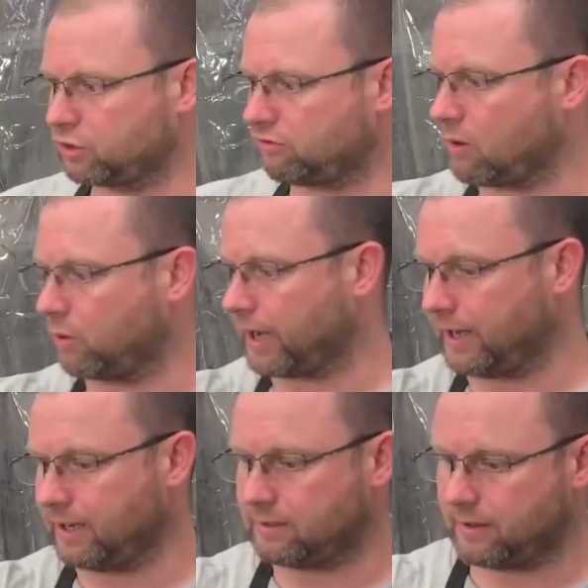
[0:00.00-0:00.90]
even with
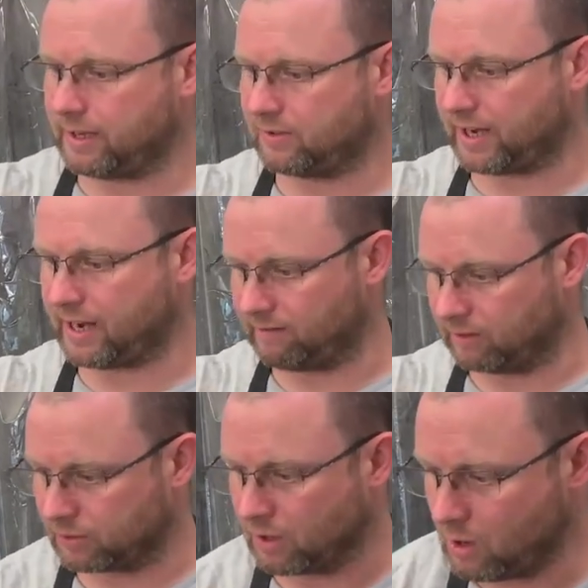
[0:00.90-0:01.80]
that, you're going to struggle
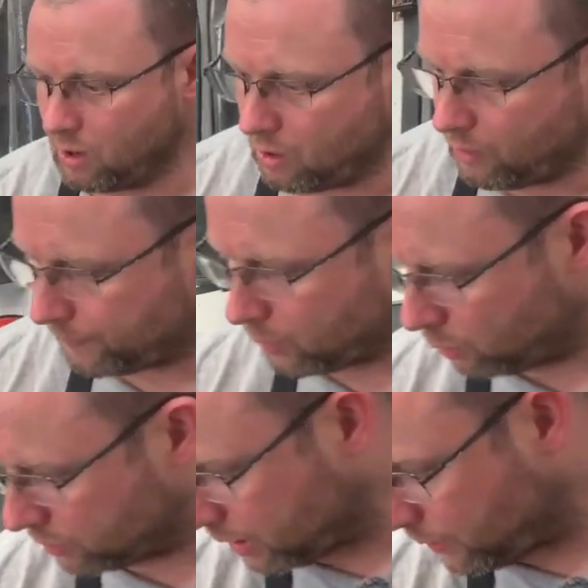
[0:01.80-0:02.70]
getting into these
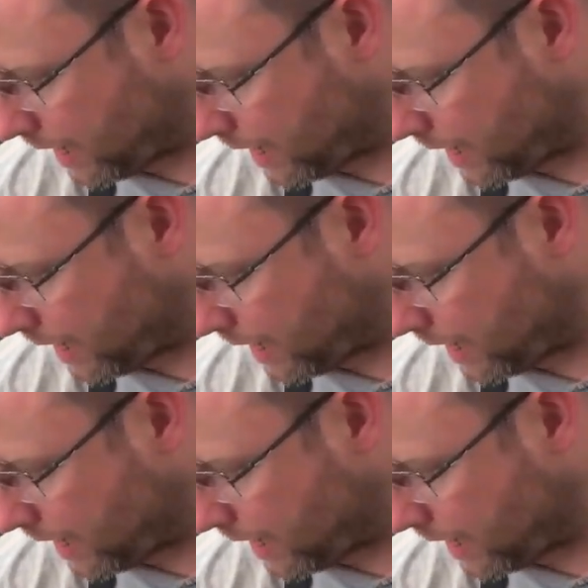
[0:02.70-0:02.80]
areas.